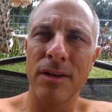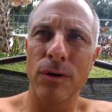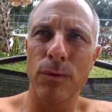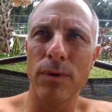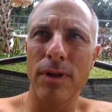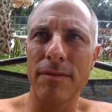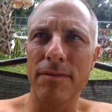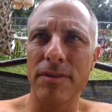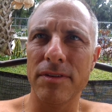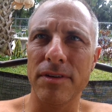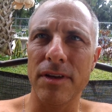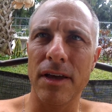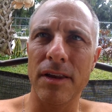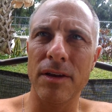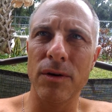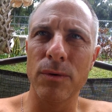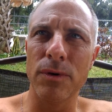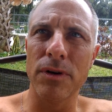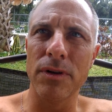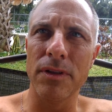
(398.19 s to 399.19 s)
well, obviously
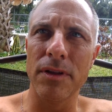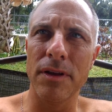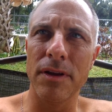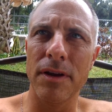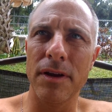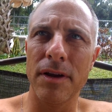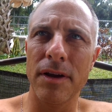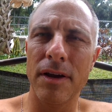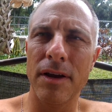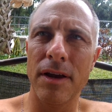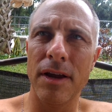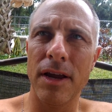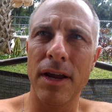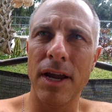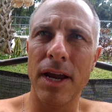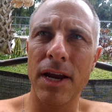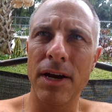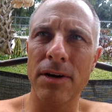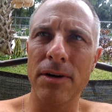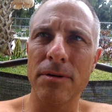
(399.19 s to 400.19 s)
anywhere in the
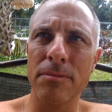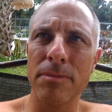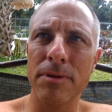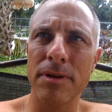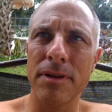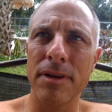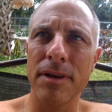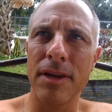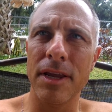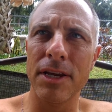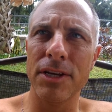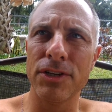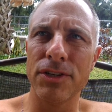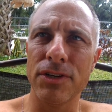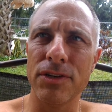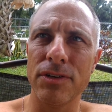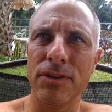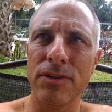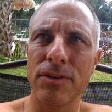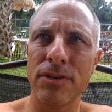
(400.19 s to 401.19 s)
Arab
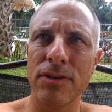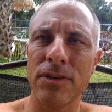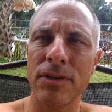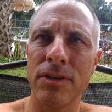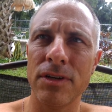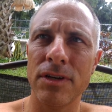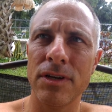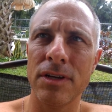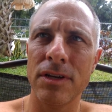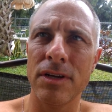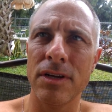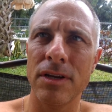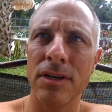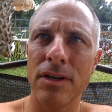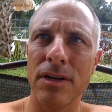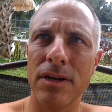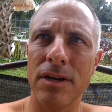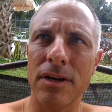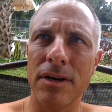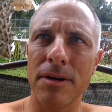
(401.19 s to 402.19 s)
nations,
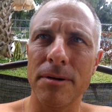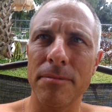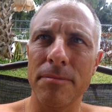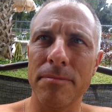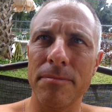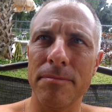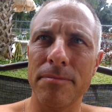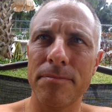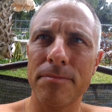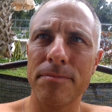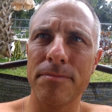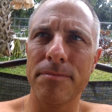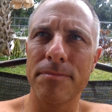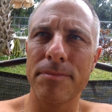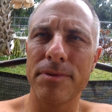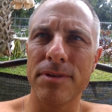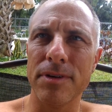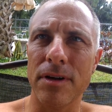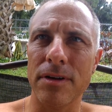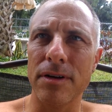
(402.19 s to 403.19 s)

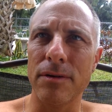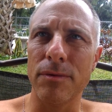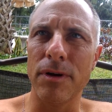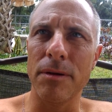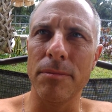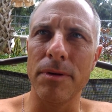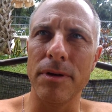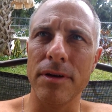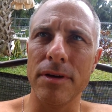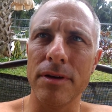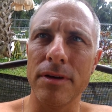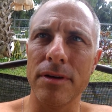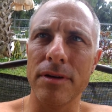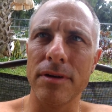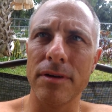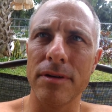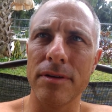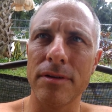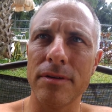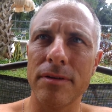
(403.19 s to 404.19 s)
Saudi
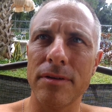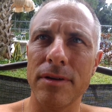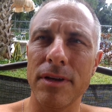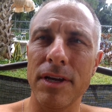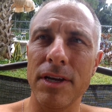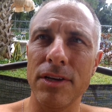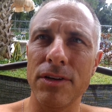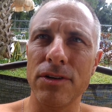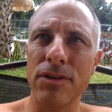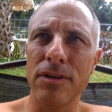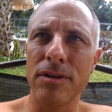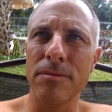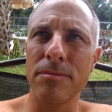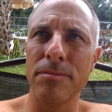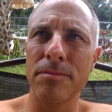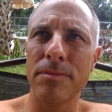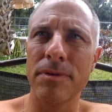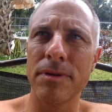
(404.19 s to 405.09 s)
Arabia, Egypt,